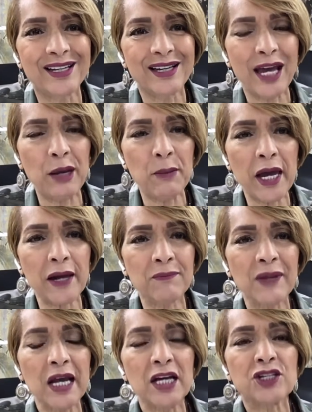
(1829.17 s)
Amen?
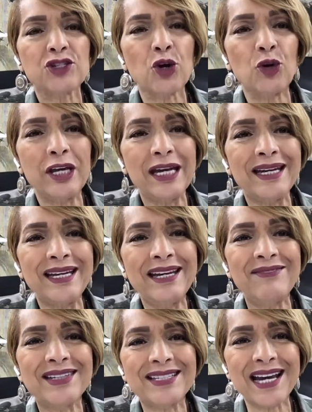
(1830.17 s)
So it
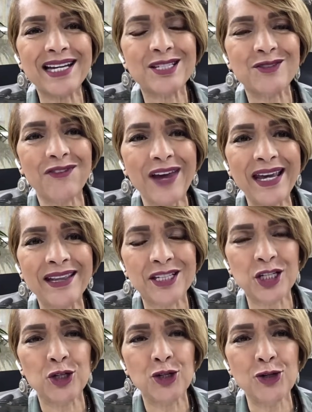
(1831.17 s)
even takes faith
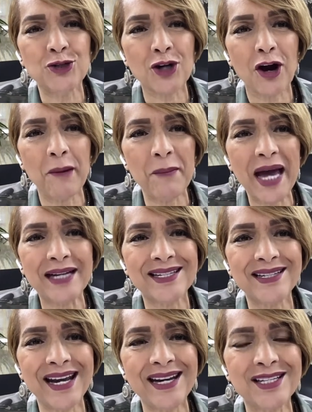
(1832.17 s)
to use our
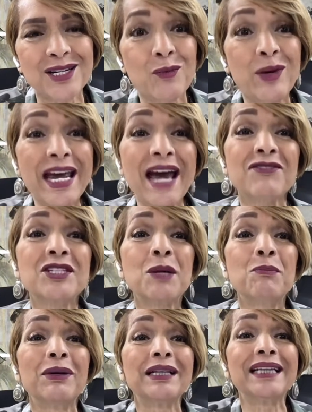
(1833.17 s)
imagination. We have to
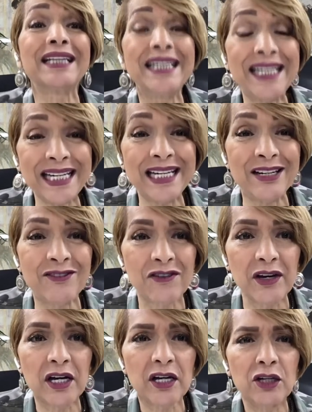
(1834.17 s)
believe
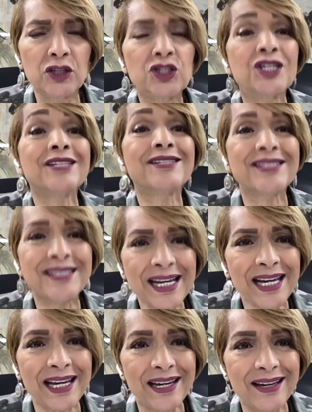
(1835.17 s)
to
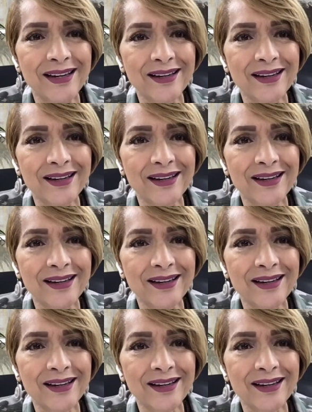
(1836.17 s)
see.